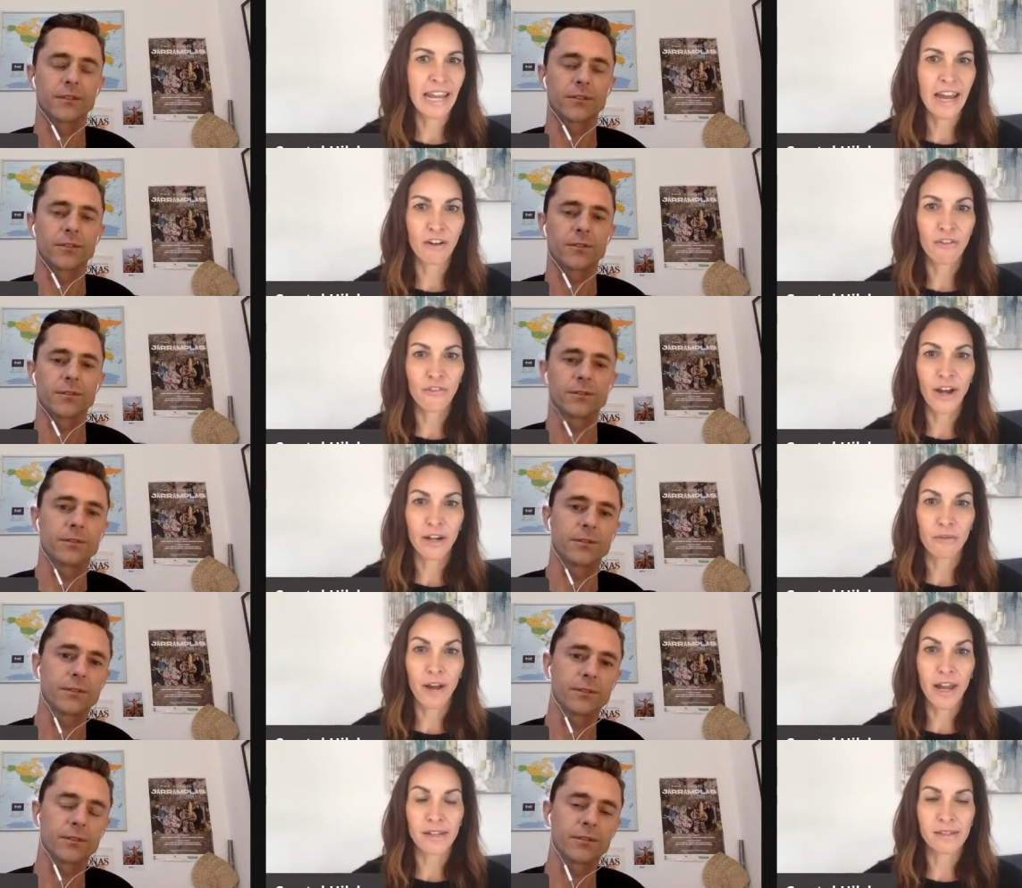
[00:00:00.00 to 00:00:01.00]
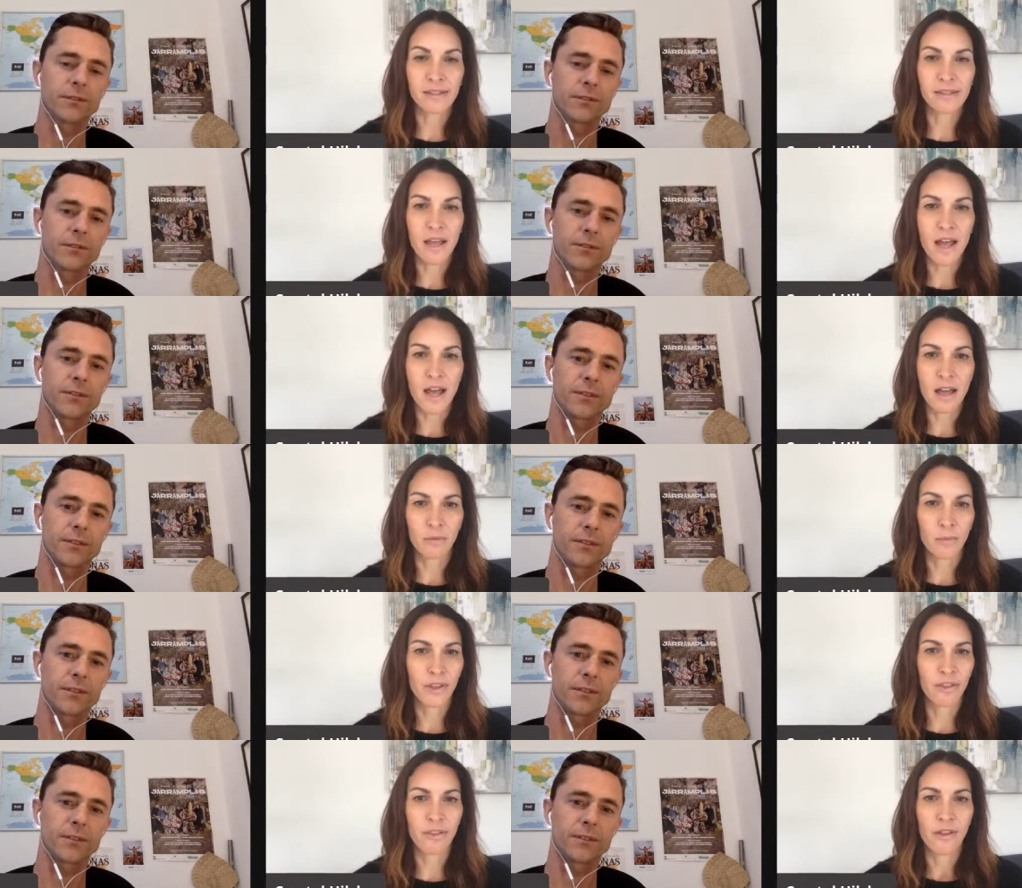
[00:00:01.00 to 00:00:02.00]
Speaker 1: like an air fried rice uh
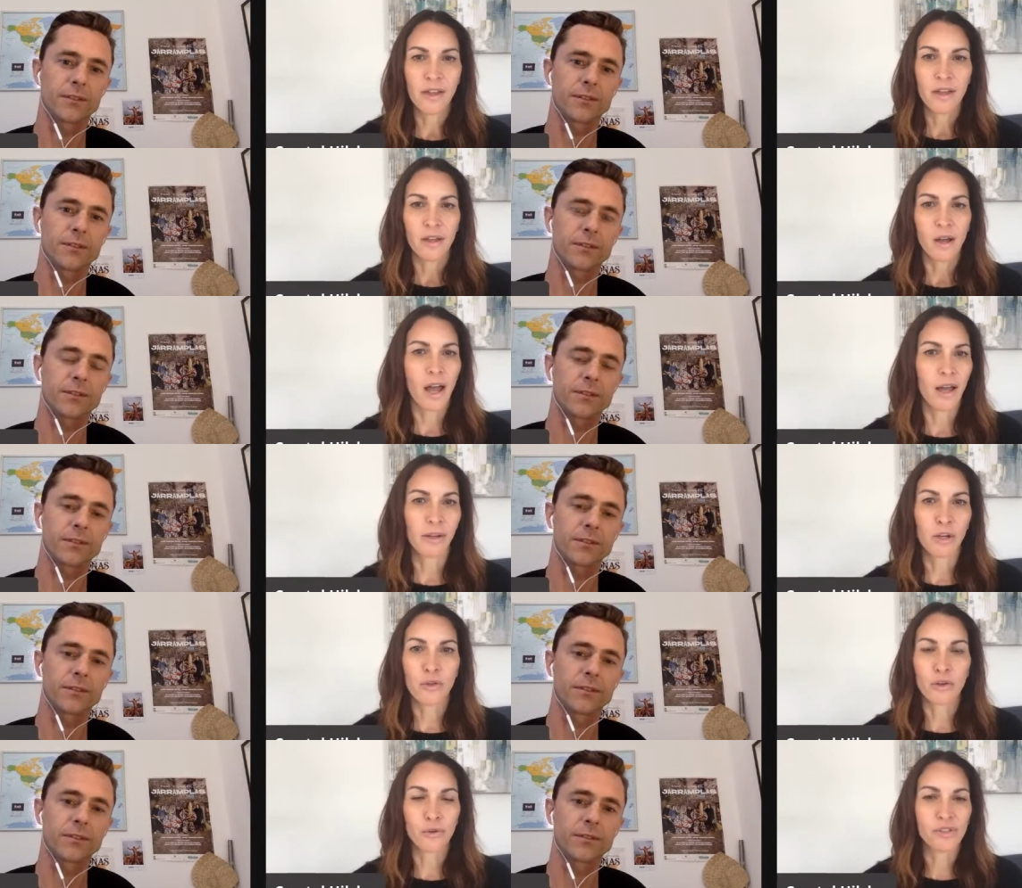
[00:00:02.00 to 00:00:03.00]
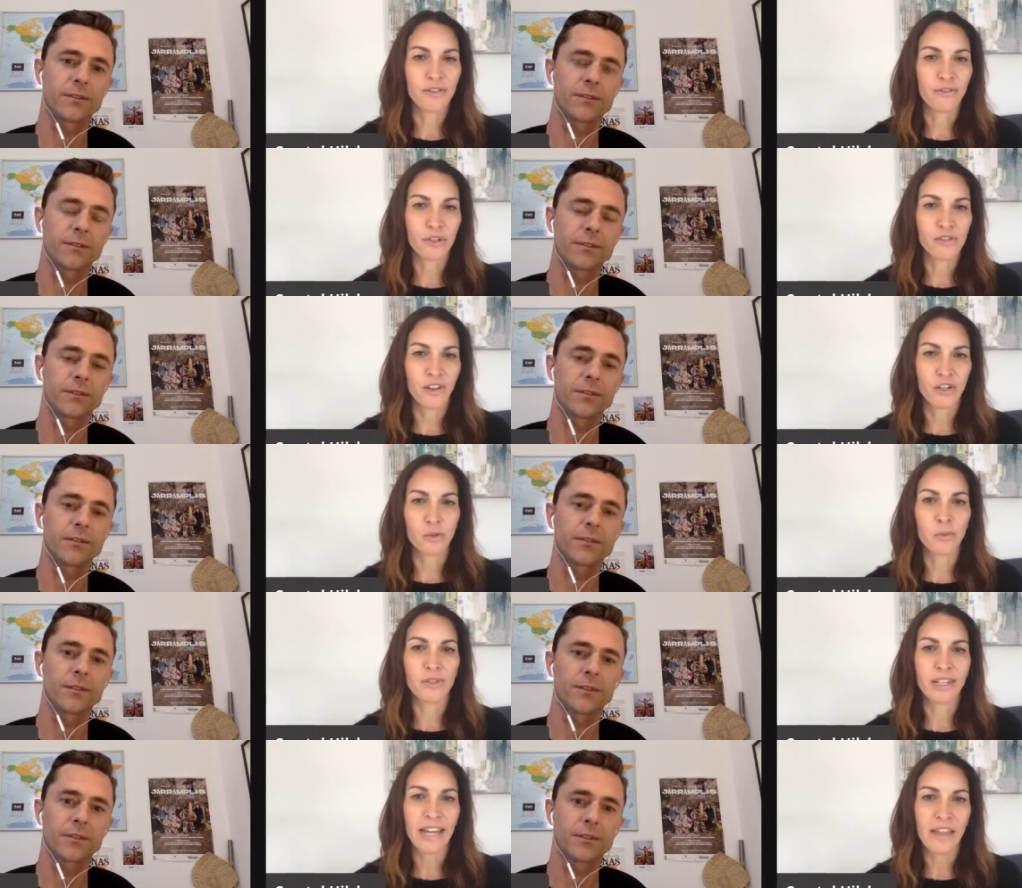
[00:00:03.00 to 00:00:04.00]
with uh, you know, the cruciferous
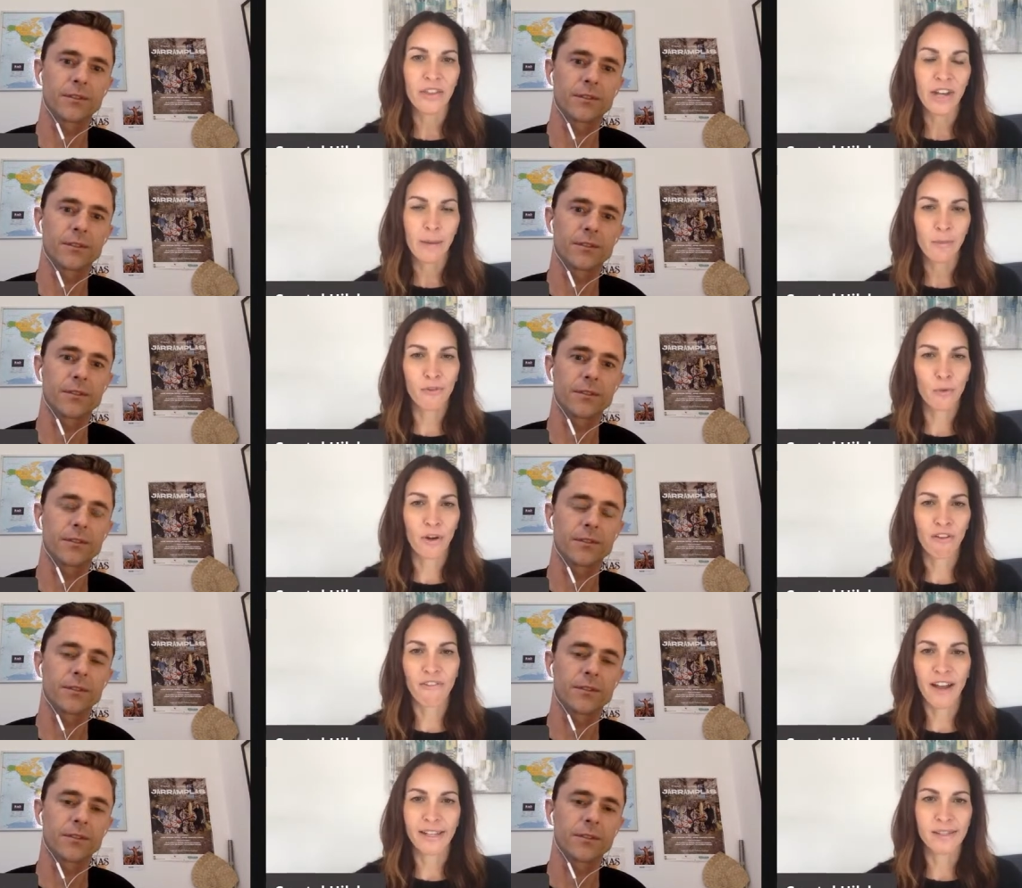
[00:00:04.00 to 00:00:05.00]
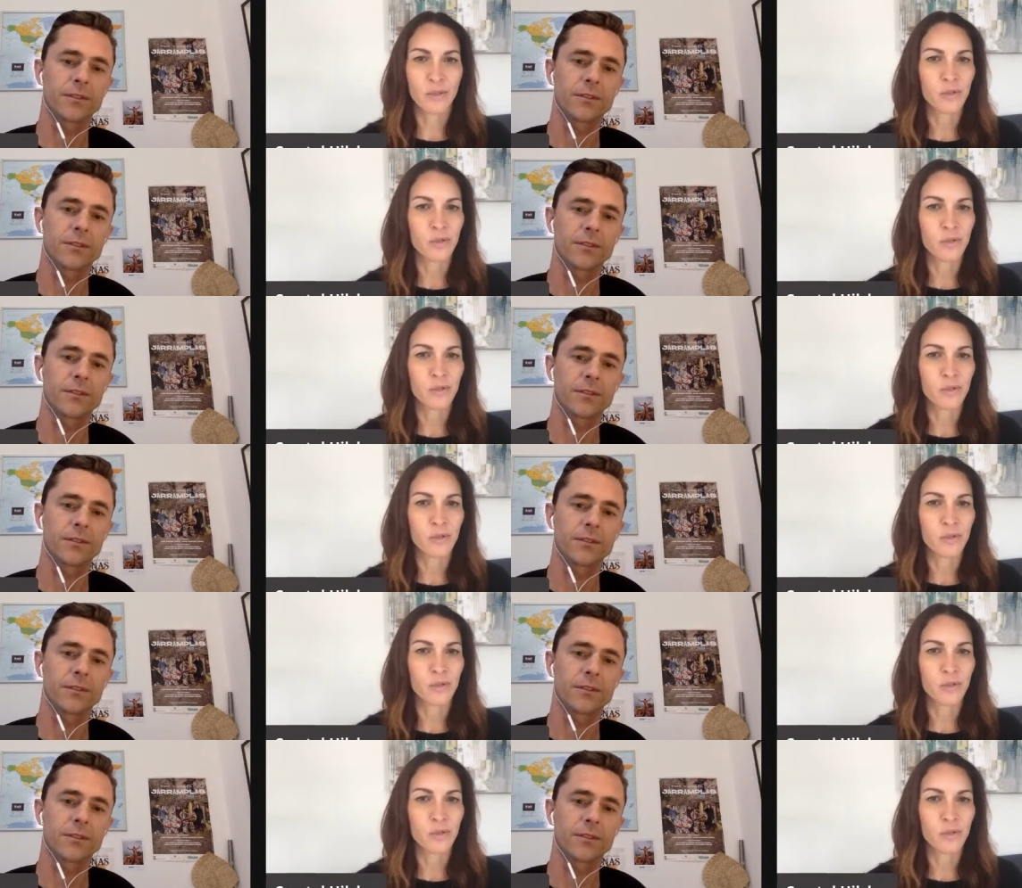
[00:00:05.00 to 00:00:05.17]
vegetables again the night before are fine.